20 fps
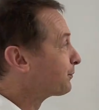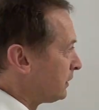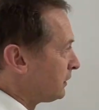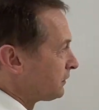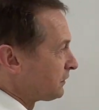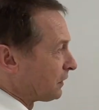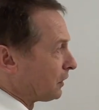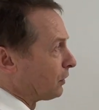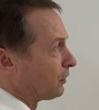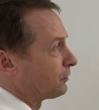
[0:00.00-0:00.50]

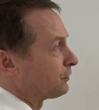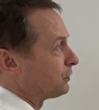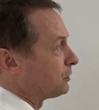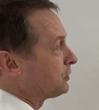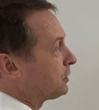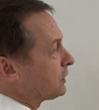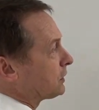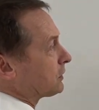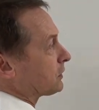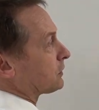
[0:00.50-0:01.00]
So if you
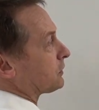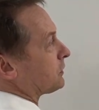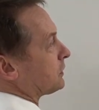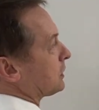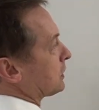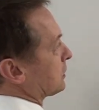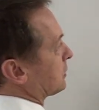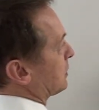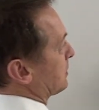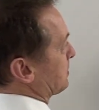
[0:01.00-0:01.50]
take
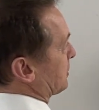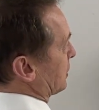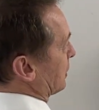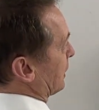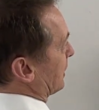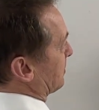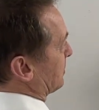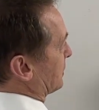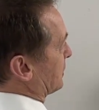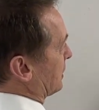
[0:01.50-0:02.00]
a typical
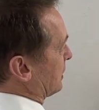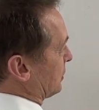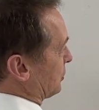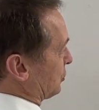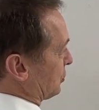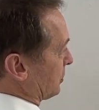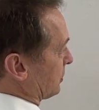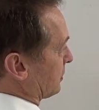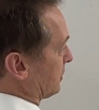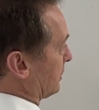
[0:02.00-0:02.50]

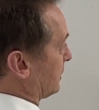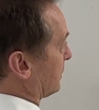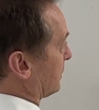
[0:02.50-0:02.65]
application